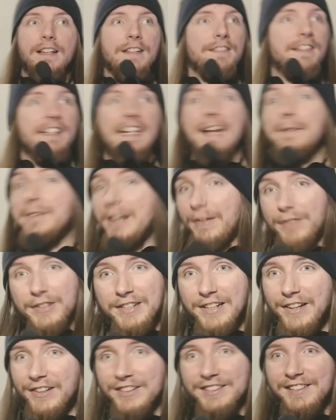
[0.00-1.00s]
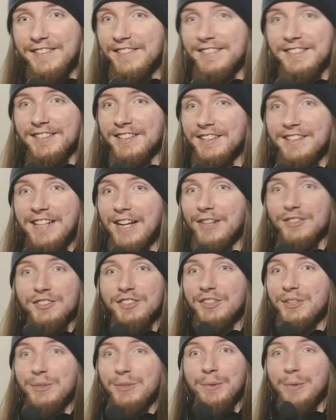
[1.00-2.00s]
The game never tells
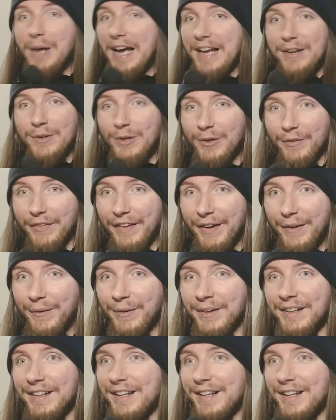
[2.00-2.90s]
you at all, though.